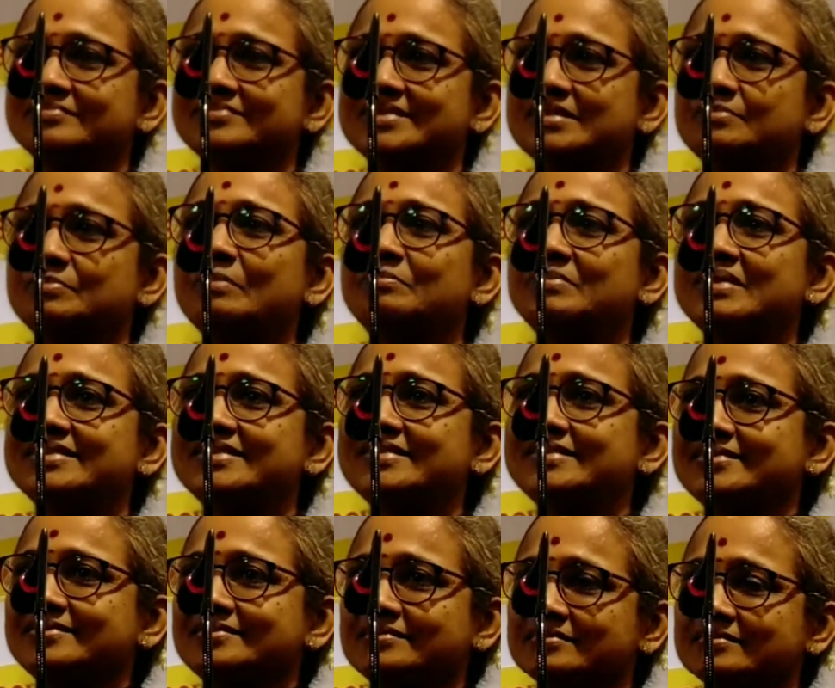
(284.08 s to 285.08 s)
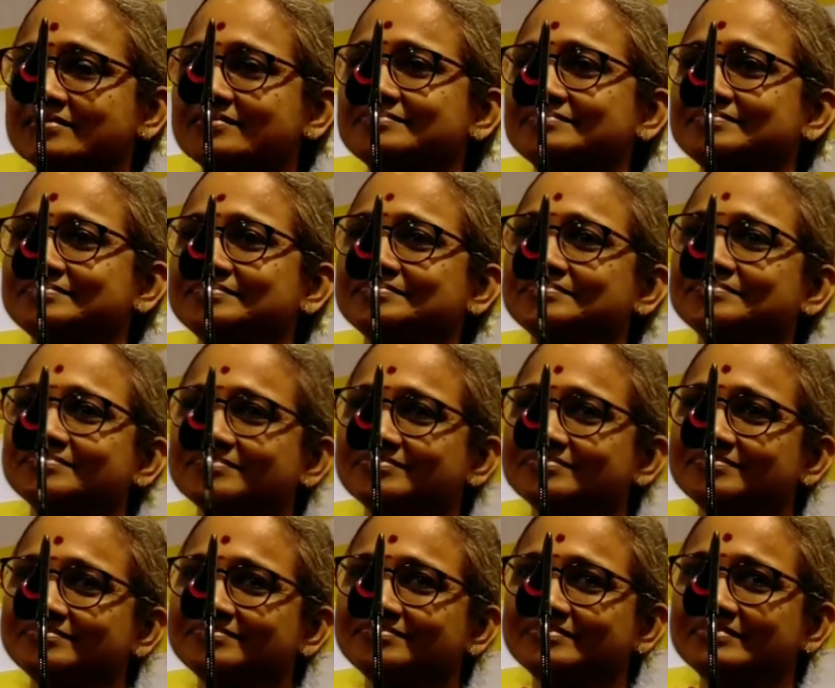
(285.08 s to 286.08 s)
the publishing
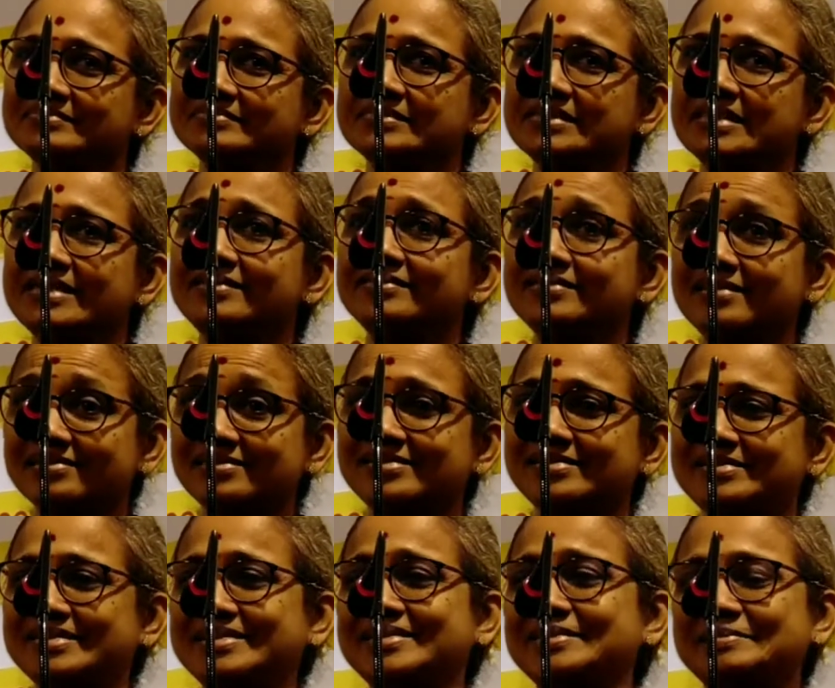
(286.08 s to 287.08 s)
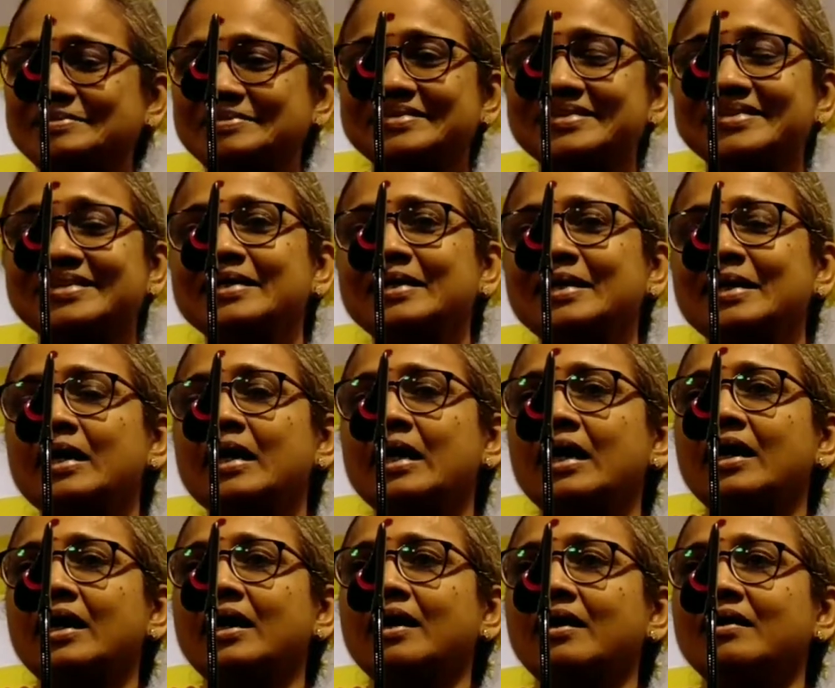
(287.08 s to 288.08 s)
industry.
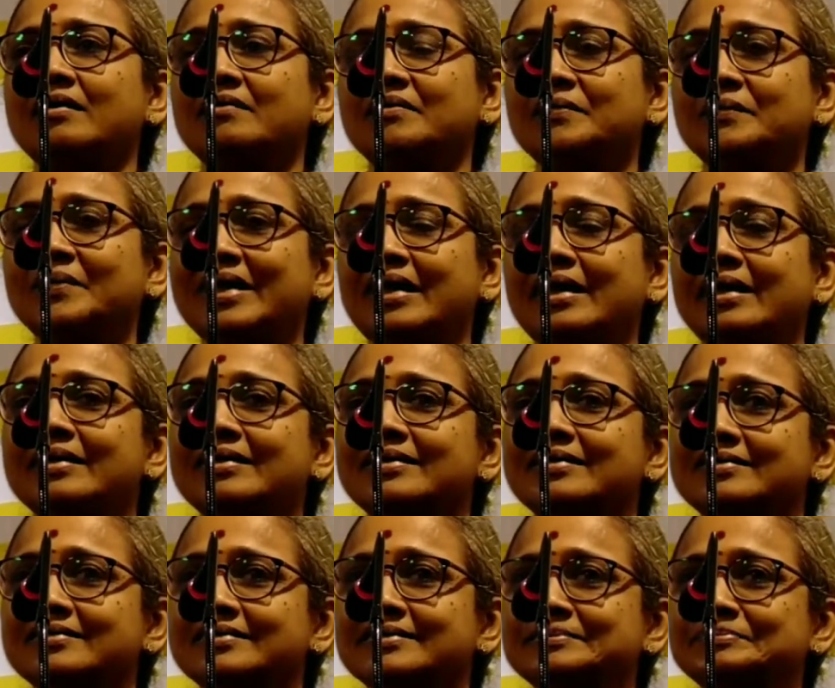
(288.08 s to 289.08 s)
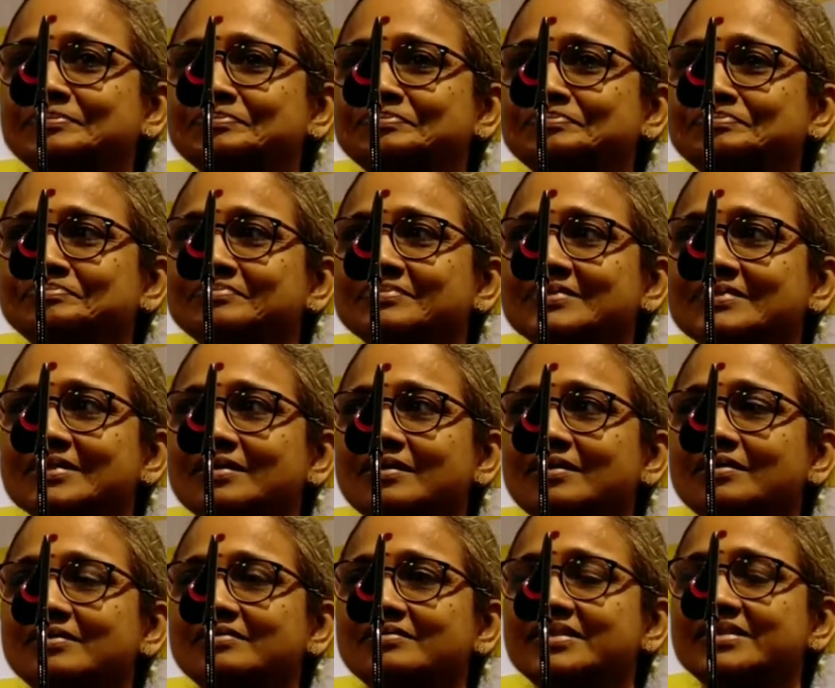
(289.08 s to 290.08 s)
Well,
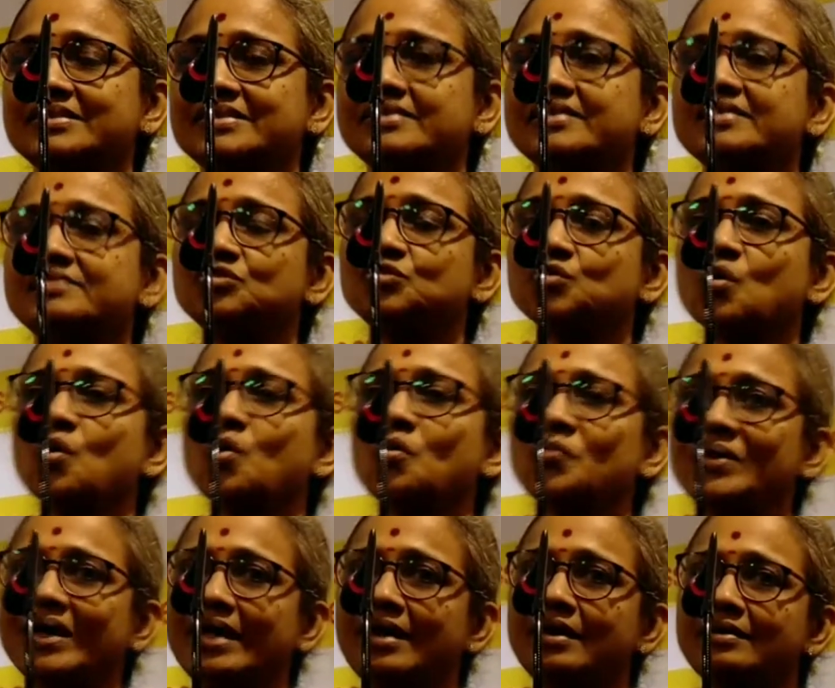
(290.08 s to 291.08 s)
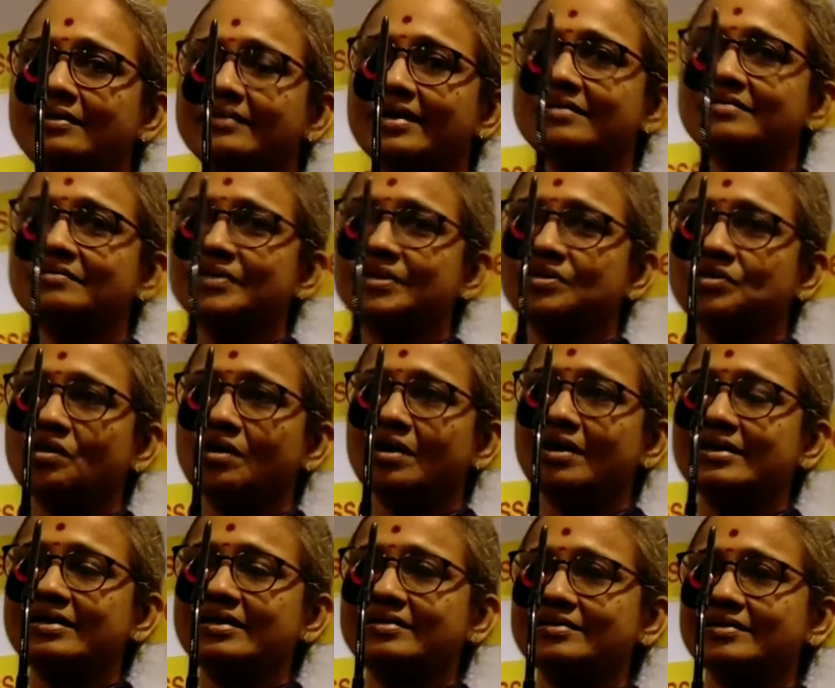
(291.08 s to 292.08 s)
she did so well that we
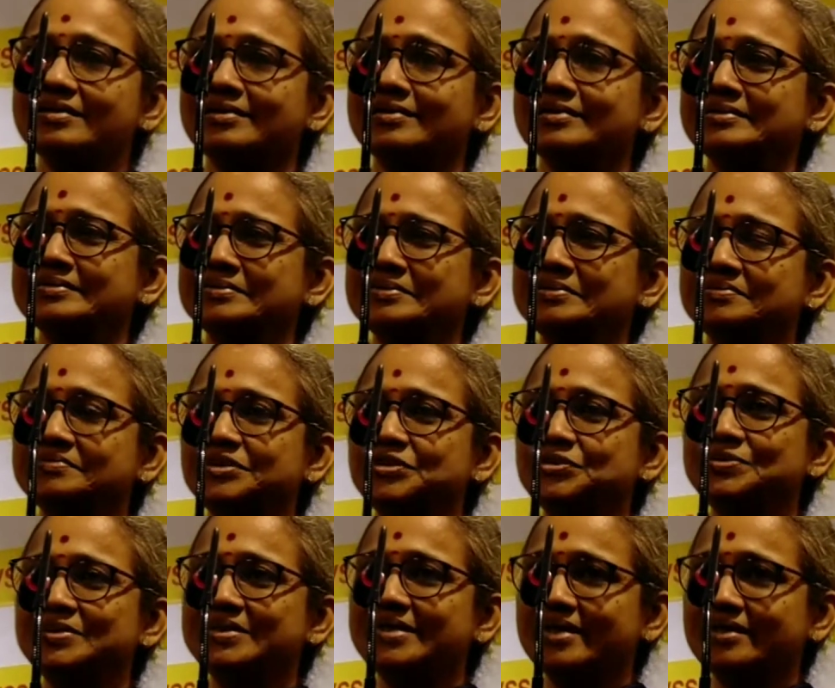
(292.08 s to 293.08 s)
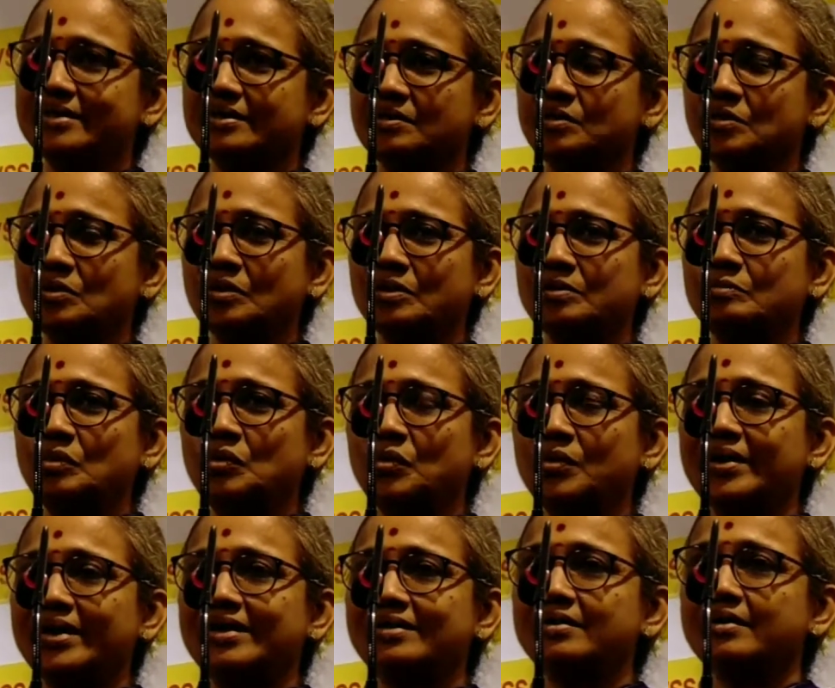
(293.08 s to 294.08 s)
thought we should take her on
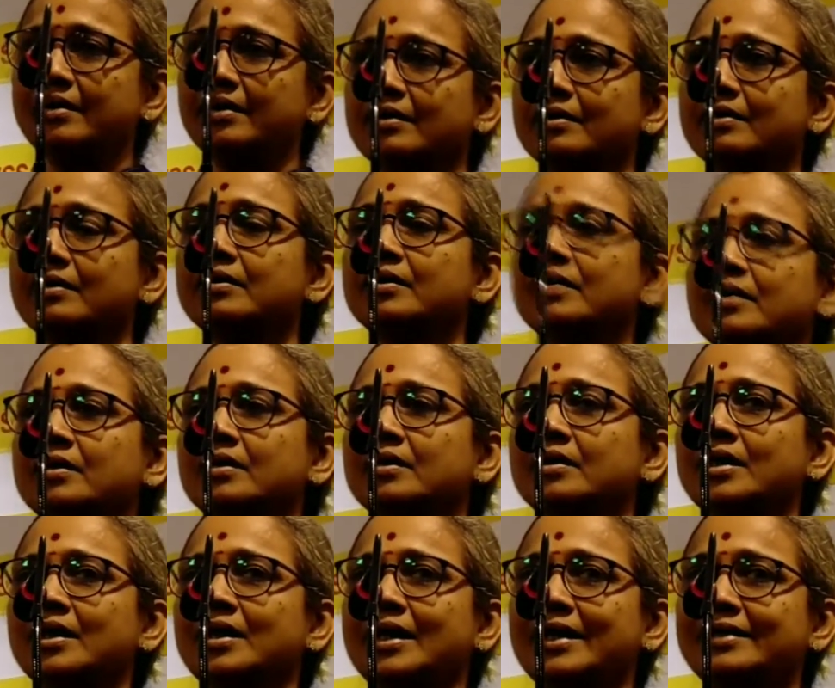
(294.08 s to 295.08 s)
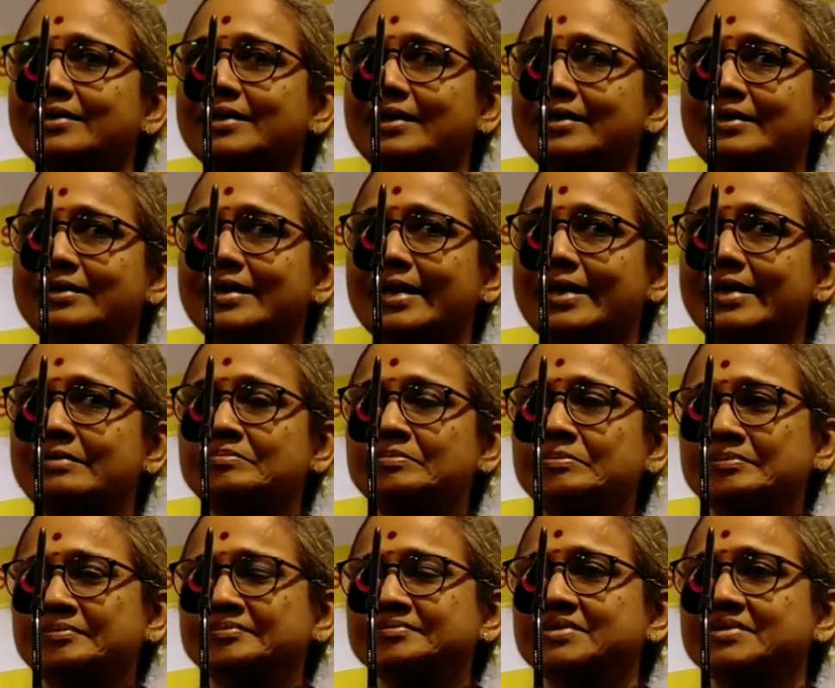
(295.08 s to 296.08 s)
board, and at that
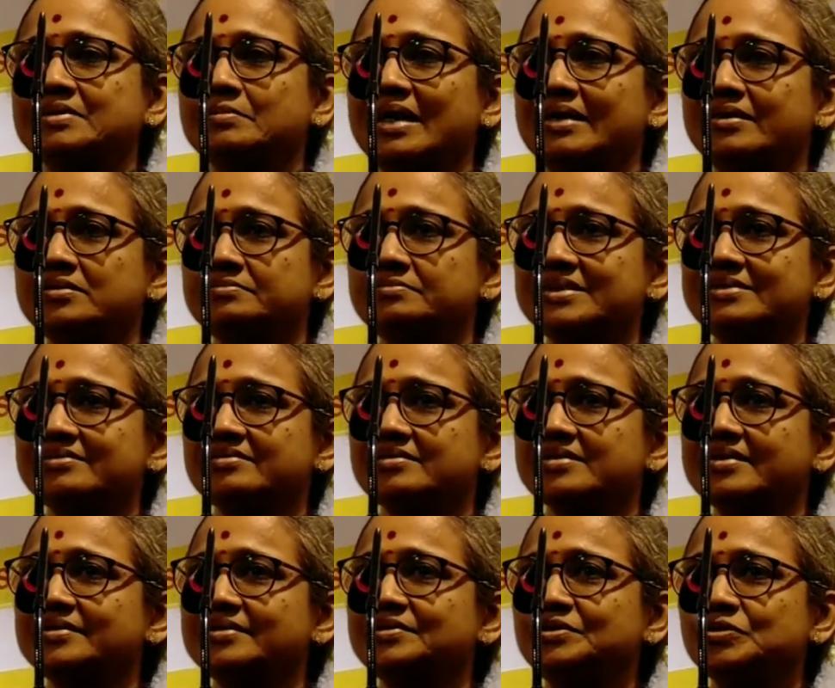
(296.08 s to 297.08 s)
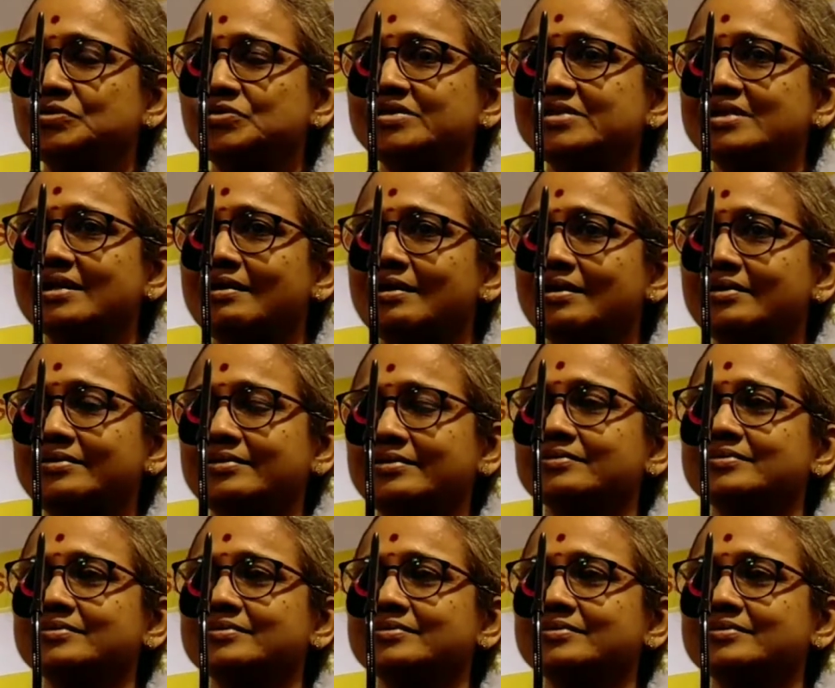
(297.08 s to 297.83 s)
time the management decided to start